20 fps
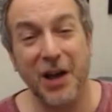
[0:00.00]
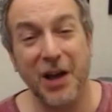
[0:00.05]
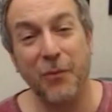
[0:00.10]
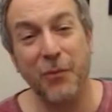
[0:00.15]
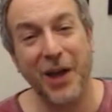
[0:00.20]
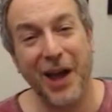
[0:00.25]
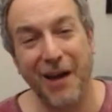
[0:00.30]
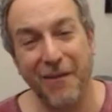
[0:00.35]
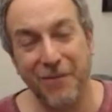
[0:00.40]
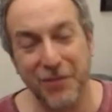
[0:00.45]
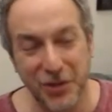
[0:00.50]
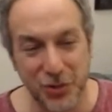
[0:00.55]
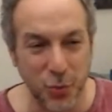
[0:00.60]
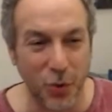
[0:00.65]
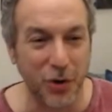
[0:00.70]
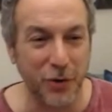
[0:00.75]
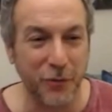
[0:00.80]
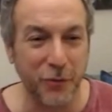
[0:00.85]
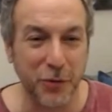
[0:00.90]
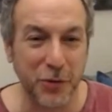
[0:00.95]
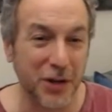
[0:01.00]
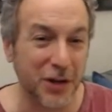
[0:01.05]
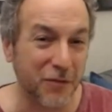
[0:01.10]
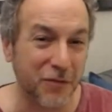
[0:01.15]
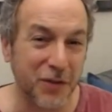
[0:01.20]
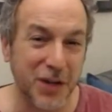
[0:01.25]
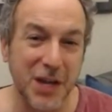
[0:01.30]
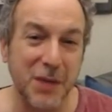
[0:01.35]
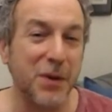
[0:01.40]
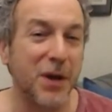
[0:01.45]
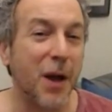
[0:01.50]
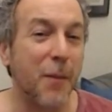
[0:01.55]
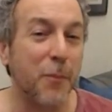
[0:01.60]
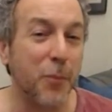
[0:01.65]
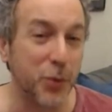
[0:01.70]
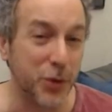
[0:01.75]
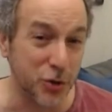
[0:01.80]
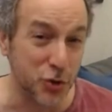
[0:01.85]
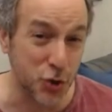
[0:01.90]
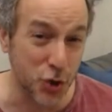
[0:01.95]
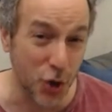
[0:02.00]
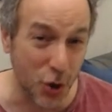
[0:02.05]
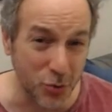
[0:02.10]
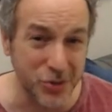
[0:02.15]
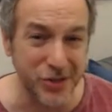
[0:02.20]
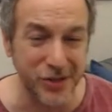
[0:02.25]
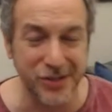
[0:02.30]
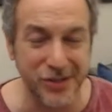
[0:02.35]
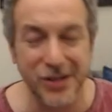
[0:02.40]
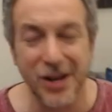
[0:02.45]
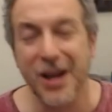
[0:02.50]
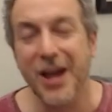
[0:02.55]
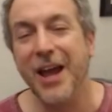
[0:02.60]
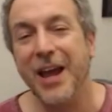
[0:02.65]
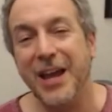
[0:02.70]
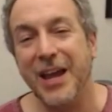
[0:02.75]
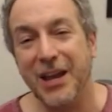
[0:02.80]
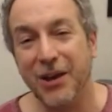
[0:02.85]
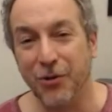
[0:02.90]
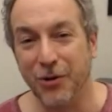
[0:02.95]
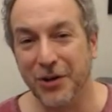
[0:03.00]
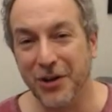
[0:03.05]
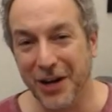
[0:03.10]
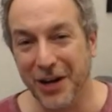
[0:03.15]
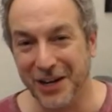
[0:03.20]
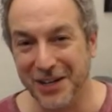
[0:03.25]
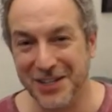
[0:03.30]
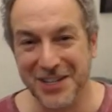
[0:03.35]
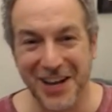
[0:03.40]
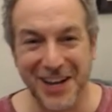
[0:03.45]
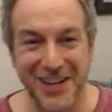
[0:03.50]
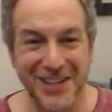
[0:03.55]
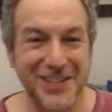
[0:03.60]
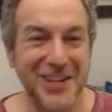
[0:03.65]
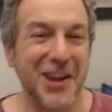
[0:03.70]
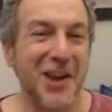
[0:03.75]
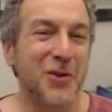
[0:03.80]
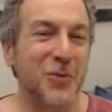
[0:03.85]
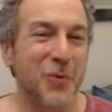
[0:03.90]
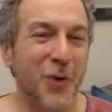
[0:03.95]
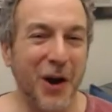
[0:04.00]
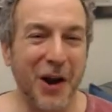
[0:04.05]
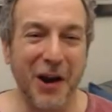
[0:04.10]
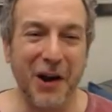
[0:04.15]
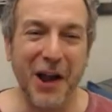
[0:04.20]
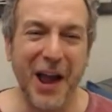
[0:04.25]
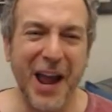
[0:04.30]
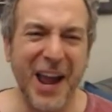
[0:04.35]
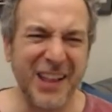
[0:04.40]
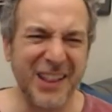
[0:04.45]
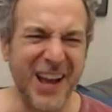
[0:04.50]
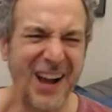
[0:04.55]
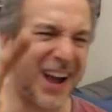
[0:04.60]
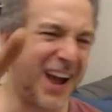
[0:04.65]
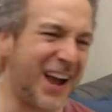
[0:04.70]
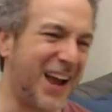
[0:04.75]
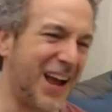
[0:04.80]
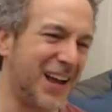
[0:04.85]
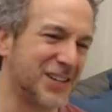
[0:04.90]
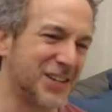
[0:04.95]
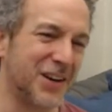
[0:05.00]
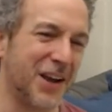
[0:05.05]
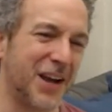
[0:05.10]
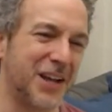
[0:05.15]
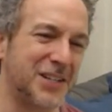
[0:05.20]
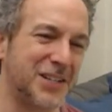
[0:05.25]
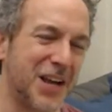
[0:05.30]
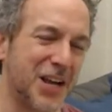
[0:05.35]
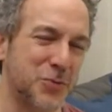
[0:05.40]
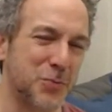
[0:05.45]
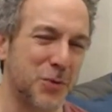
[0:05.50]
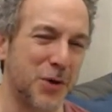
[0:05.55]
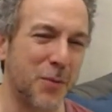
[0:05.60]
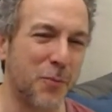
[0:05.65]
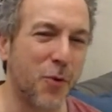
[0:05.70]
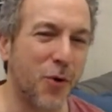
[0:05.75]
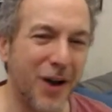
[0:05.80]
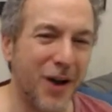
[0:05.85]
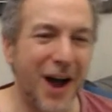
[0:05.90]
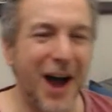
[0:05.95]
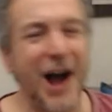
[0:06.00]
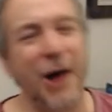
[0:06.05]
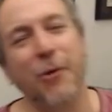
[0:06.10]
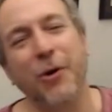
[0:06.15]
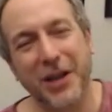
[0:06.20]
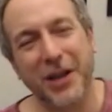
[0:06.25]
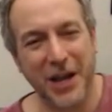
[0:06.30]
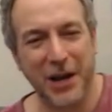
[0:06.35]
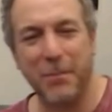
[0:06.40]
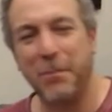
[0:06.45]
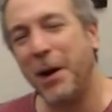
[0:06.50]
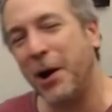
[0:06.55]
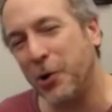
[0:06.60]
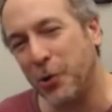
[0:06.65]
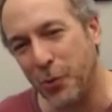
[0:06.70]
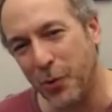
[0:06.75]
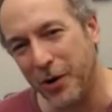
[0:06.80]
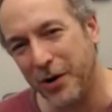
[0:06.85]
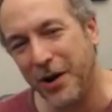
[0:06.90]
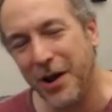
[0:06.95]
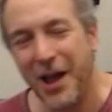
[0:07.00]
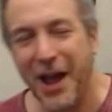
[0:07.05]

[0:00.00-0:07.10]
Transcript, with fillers: And we have this wonderful thing of keeping up with the Joneses here in the United States, where, hey, that guy has a nice X Men award. I want to get a better one.